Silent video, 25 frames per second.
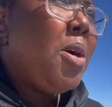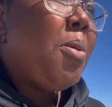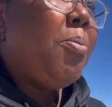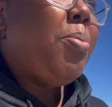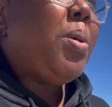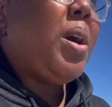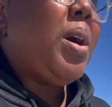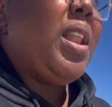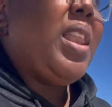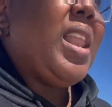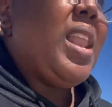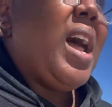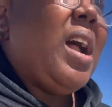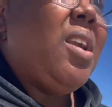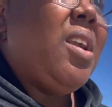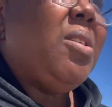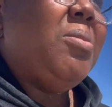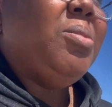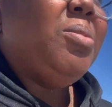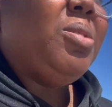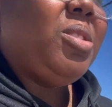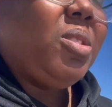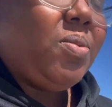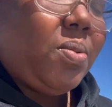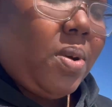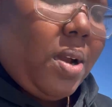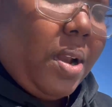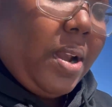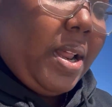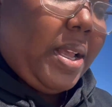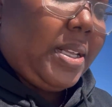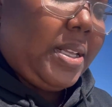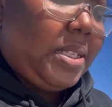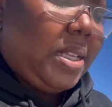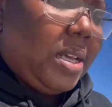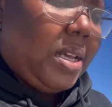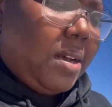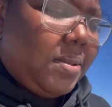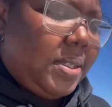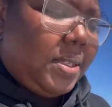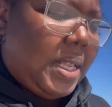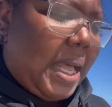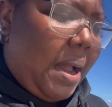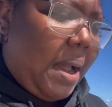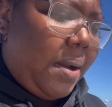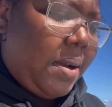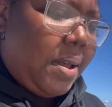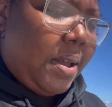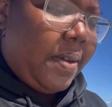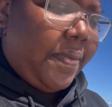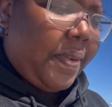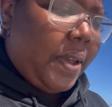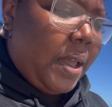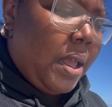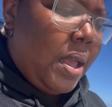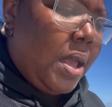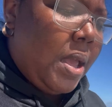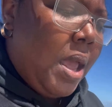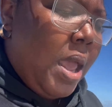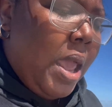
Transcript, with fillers: but allow them to work themselves out of it.